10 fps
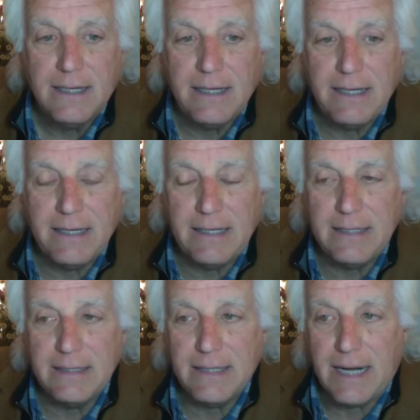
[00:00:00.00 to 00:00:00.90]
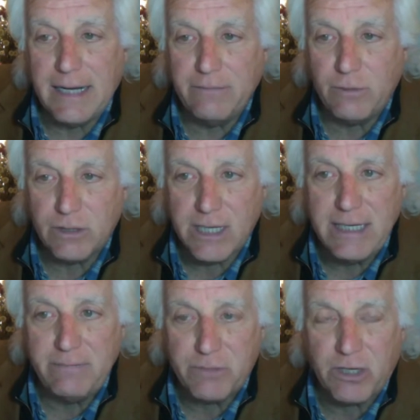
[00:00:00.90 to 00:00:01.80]
And I will
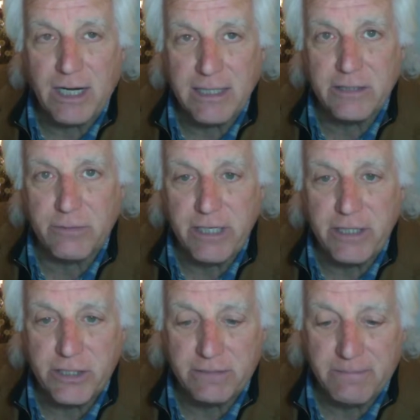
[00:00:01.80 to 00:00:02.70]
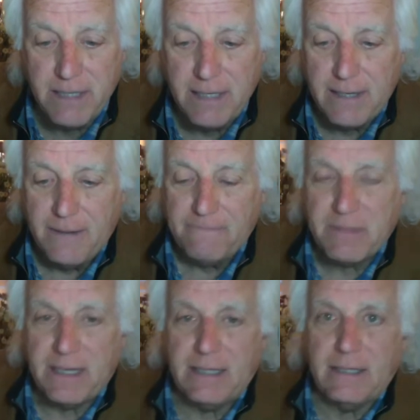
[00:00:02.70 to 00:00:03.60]
keep trying to reach him.
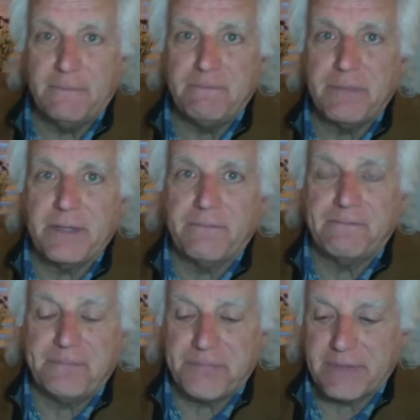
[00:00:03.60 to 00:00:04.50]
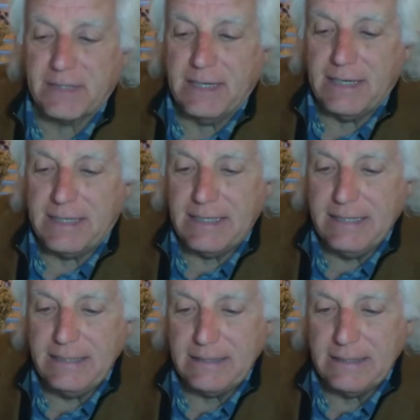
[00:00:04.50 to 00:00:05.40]
Um,
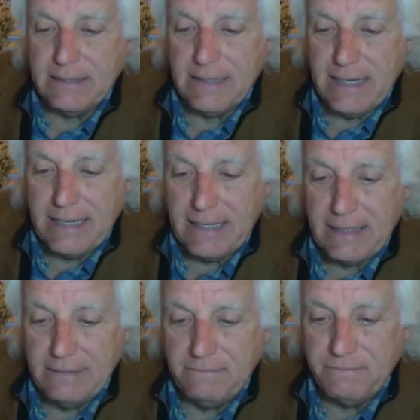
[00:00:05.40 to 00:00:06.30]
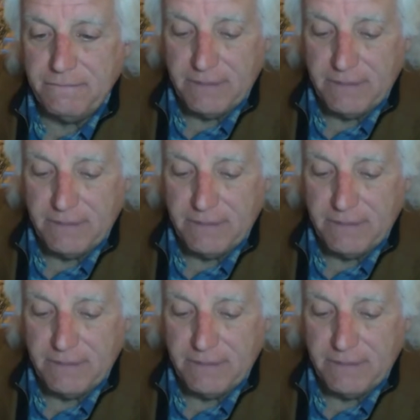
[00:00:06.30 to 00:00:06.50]
I have,